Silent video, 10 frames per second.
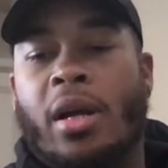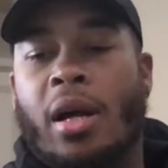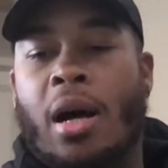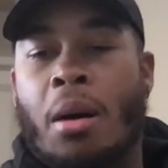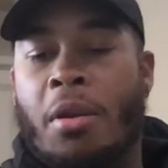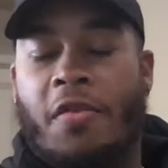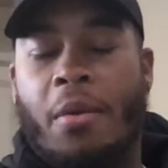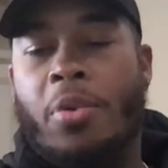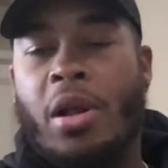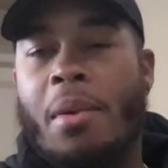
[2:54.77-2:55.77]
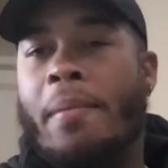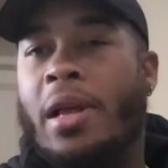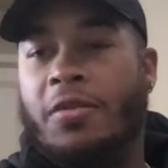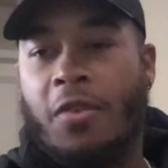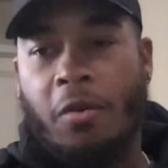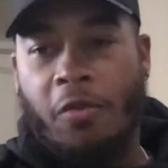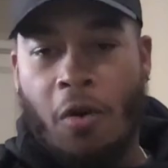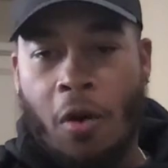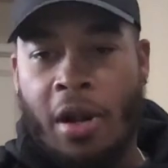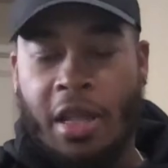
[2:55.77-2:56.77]
And if I'm putting my best foot
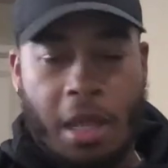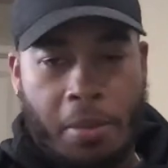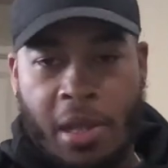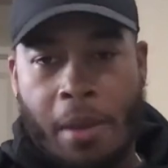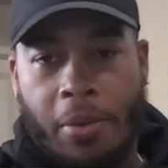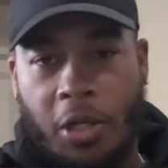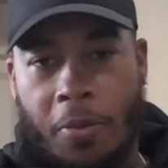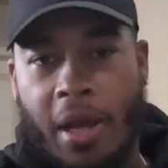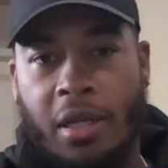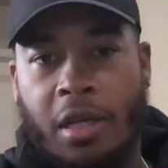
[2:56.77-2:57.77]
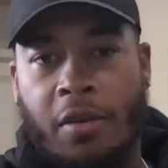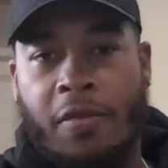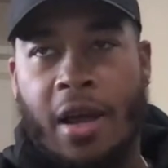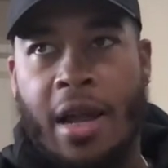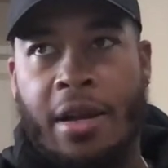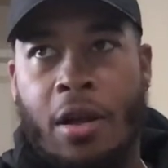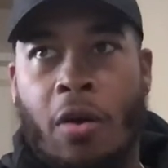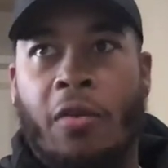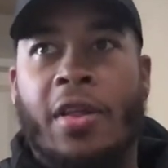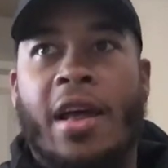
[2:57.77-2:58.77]
forward and keeping that perspective, I
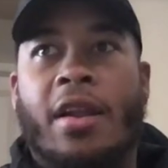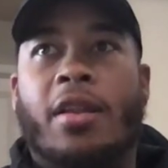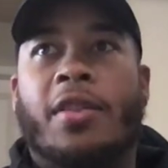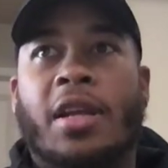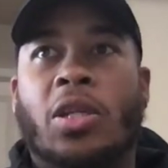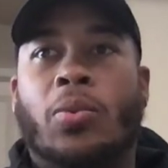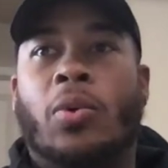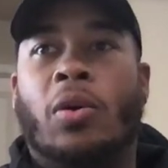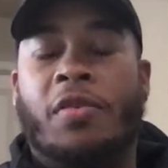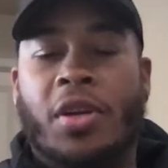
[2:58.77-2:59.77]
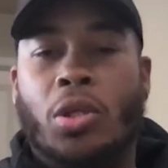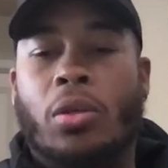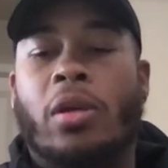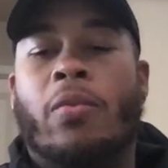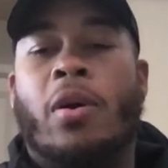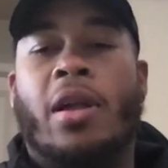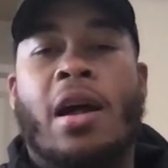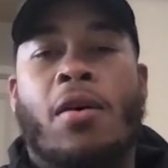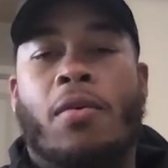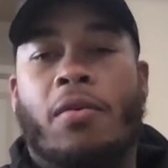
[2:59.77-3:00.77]
know that things will eventually work
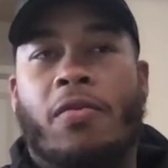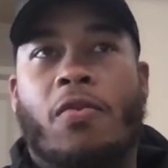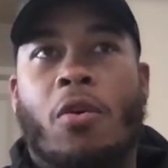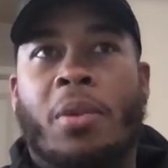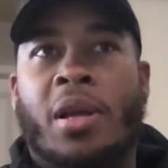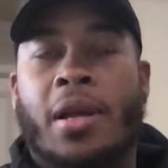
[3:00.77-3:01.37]
out for me.